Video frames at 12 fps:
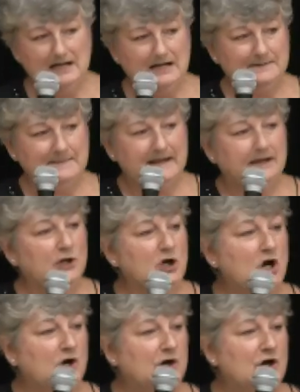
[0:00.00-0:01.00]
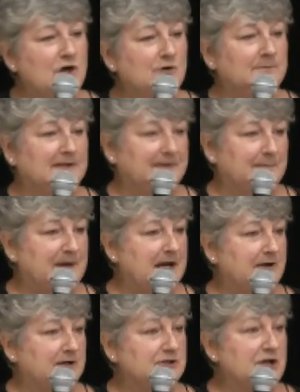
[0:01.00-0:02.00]
I'd make a call home, let the
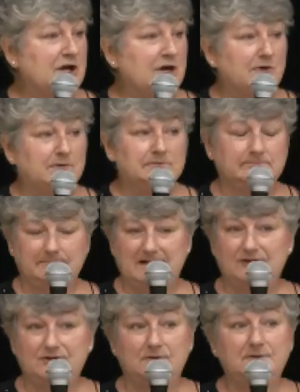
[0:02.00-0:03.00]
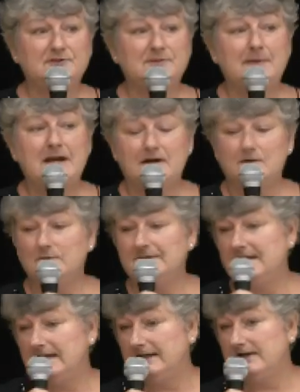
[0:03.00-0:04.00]
parent know, make sure there's a parent when
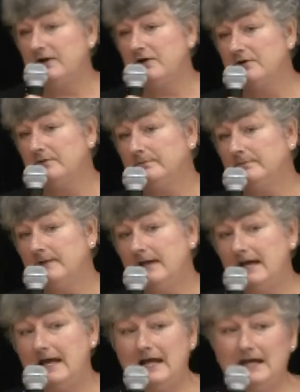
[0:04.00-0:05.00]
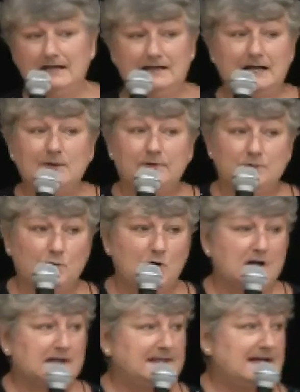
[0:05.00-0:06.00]
they get home, and I would
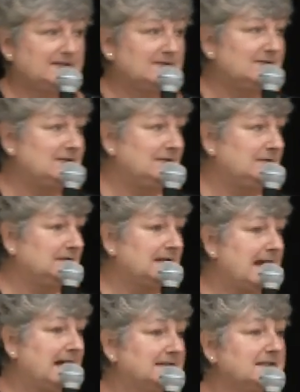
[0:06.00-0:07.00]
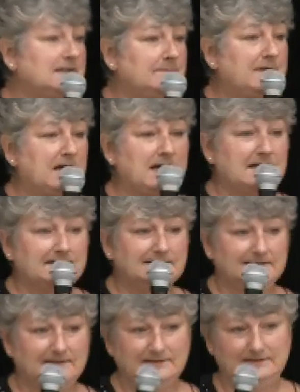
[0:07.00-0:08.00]
walk that student out to the
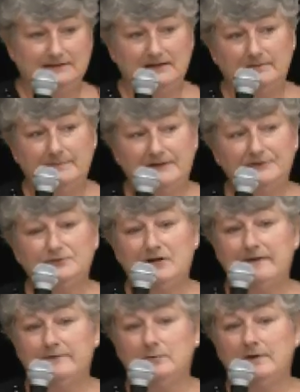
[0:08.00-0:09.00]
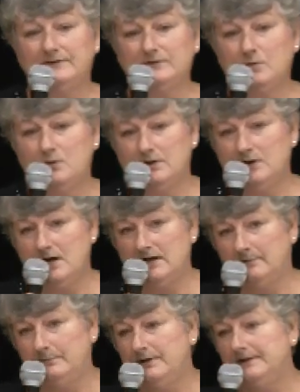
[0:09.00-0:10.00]
bus, tell the bus driver what's going on,
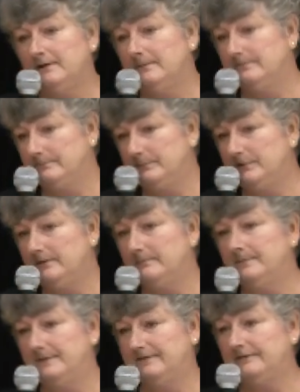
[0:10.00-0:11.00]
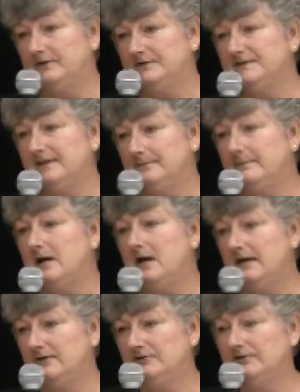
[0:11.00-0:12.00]
and put them the first seat
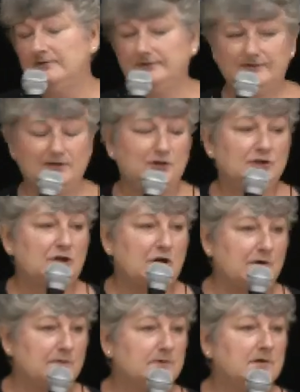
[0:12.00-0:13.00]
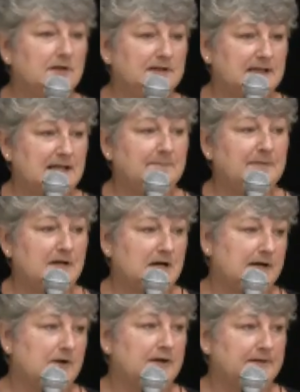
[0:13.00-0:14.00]
behind you so you know to keep an
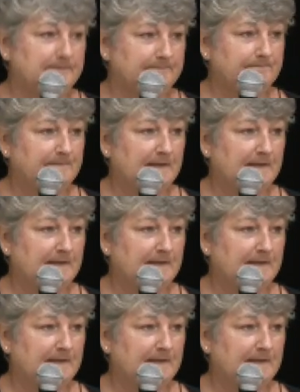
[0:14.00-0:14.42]
eye on them.